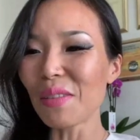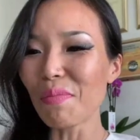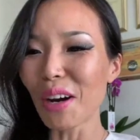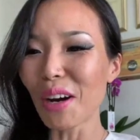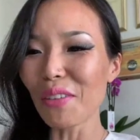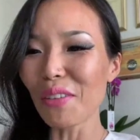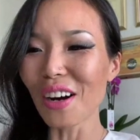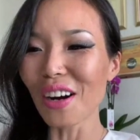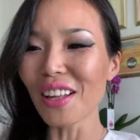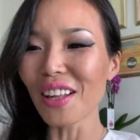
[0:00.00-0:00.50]
uh,
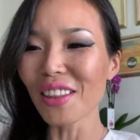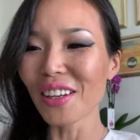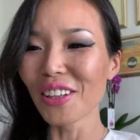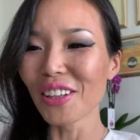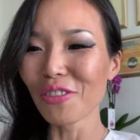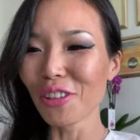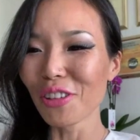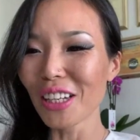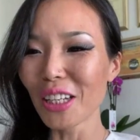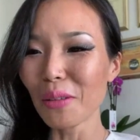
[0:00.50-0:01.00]
my
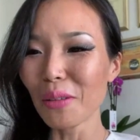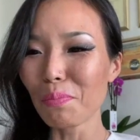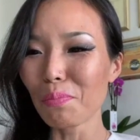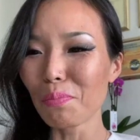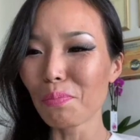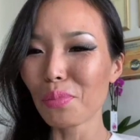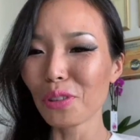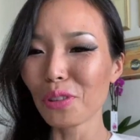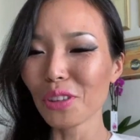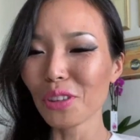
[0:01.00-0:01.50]
father really
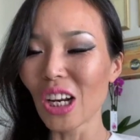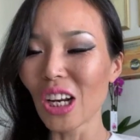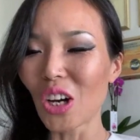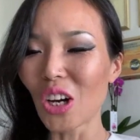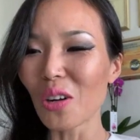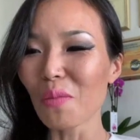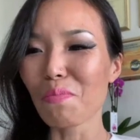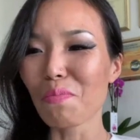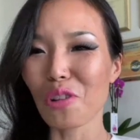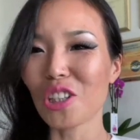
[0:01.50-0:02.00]
put a
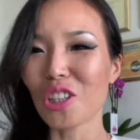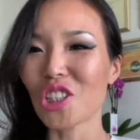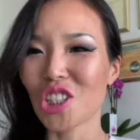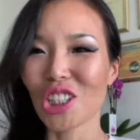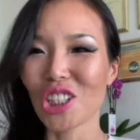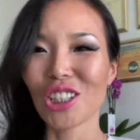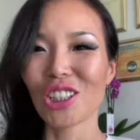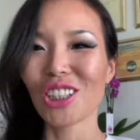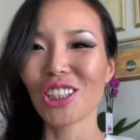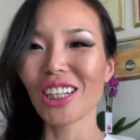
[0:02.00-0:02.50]
lot of
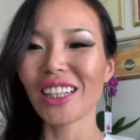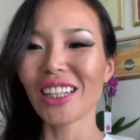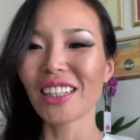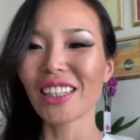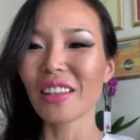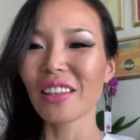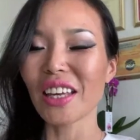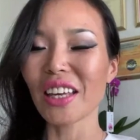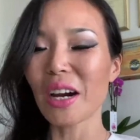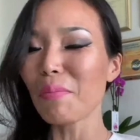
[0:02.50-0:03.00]
pressure.
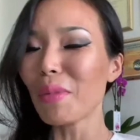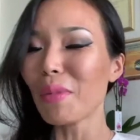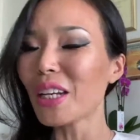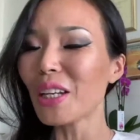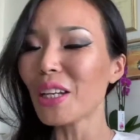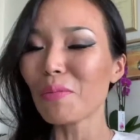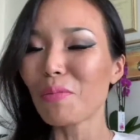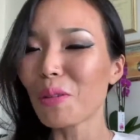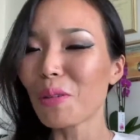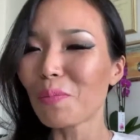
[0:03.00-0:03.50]
Like there are
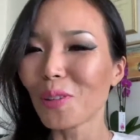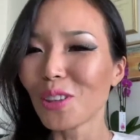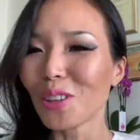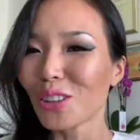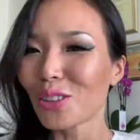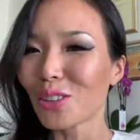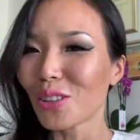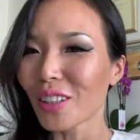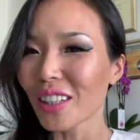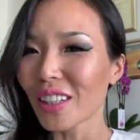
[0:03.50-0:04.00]
many people who
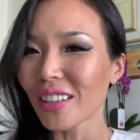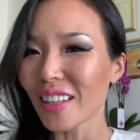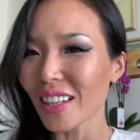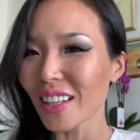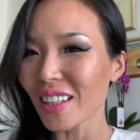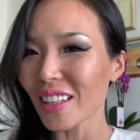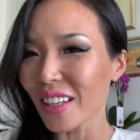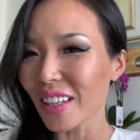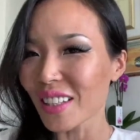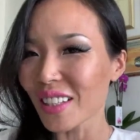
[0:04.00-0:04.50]
took the,
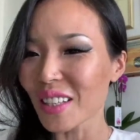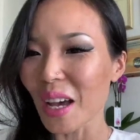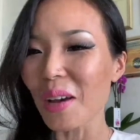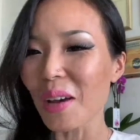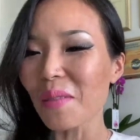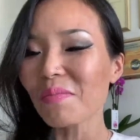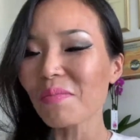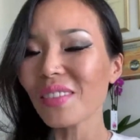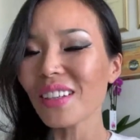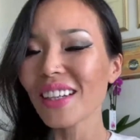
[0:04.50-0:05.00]
take the
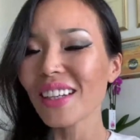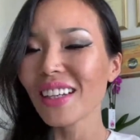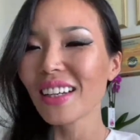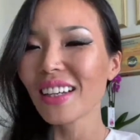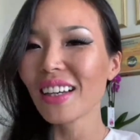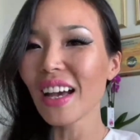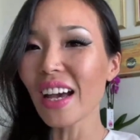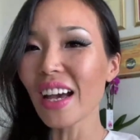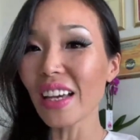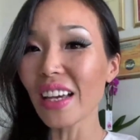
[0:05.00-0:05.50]
exam,
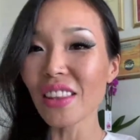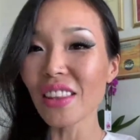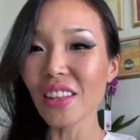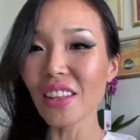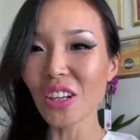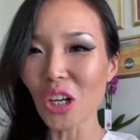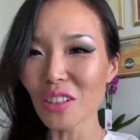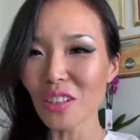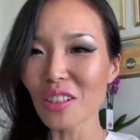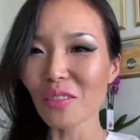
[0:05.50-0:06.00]
and the
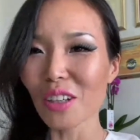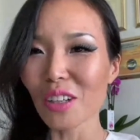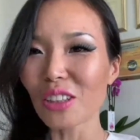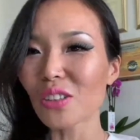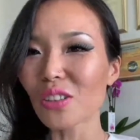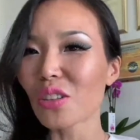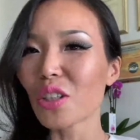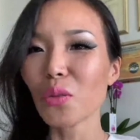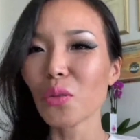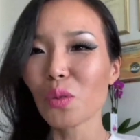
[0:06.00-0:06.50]

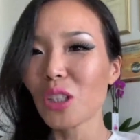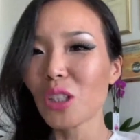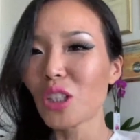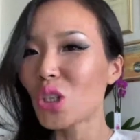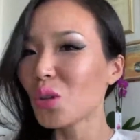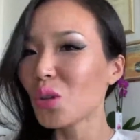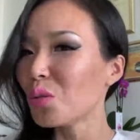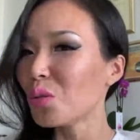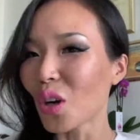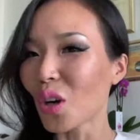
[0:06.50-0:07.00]
conservatory will
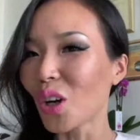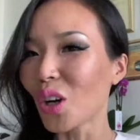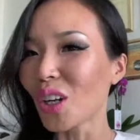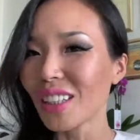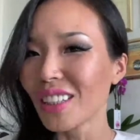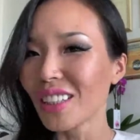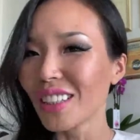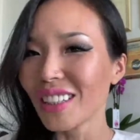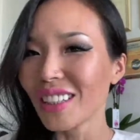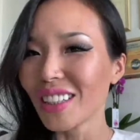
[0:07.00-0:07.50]
choose
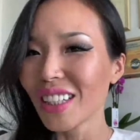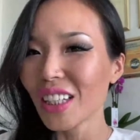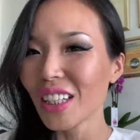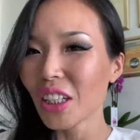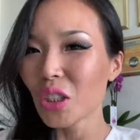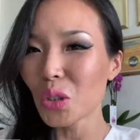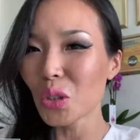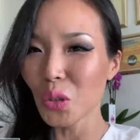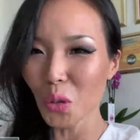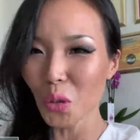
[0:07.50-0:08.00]
only
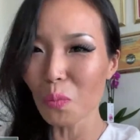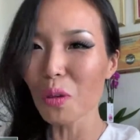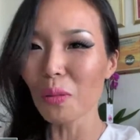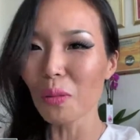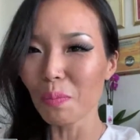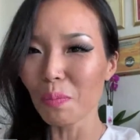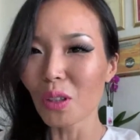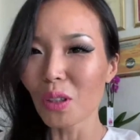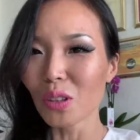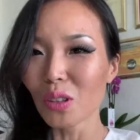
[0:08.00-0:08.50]
two
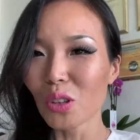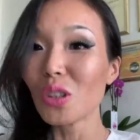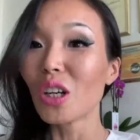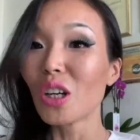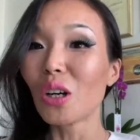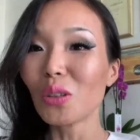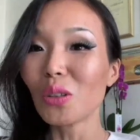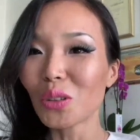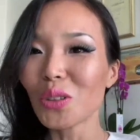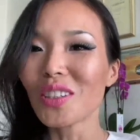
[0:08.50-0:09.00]
people to
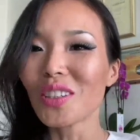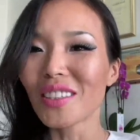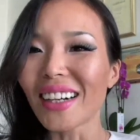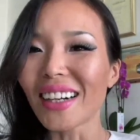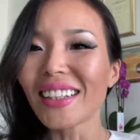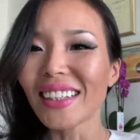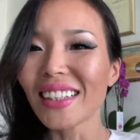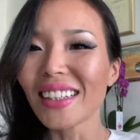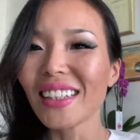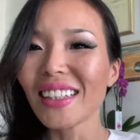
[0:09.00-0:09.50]
go to
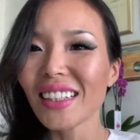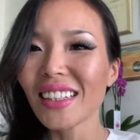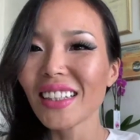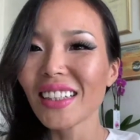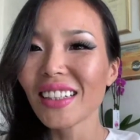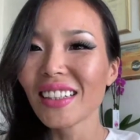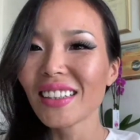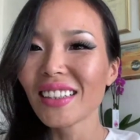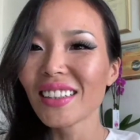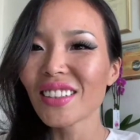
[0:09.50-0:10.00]
study.
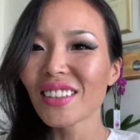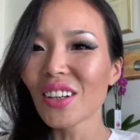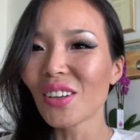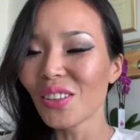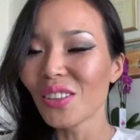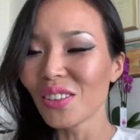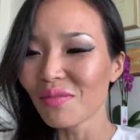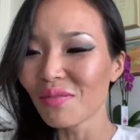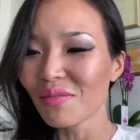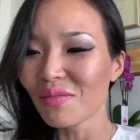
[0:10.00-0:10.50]

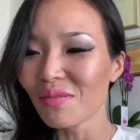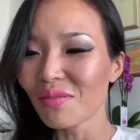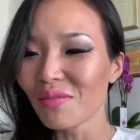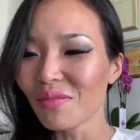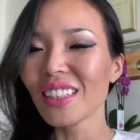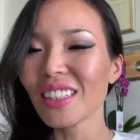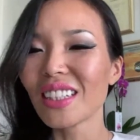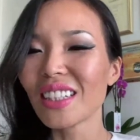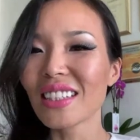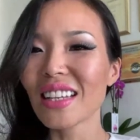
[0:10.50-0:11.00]
So
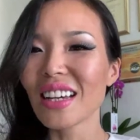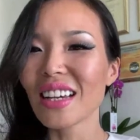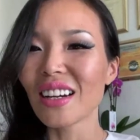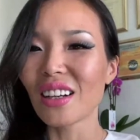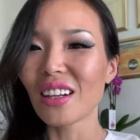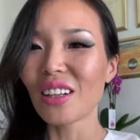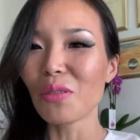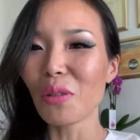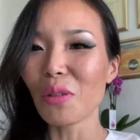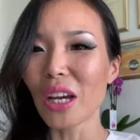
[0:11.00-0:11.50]
this is
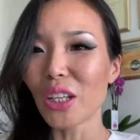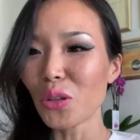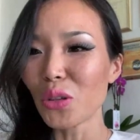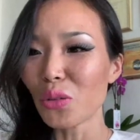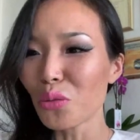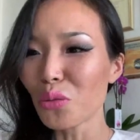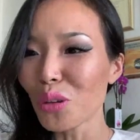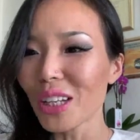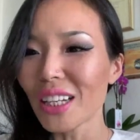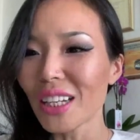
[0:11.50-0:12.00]
uh, when
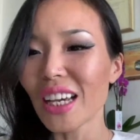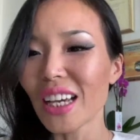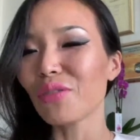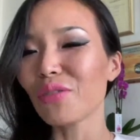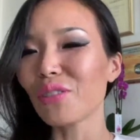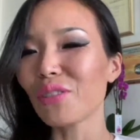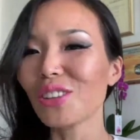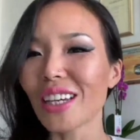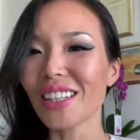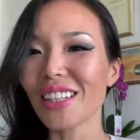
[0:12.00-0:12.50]
you really
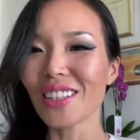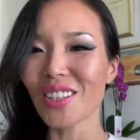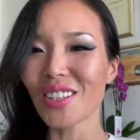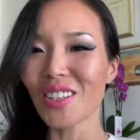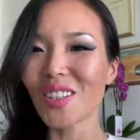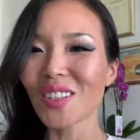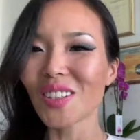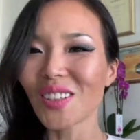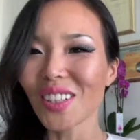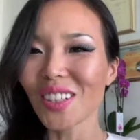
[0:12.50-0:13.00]
have to take it
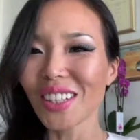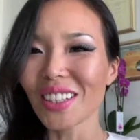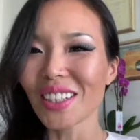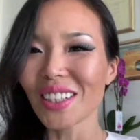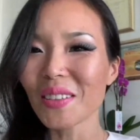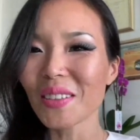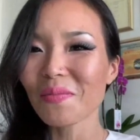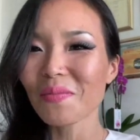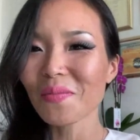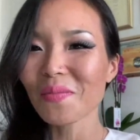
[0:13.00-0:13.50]

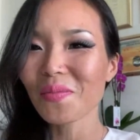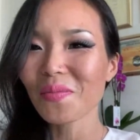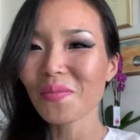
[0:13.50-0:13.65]
serious.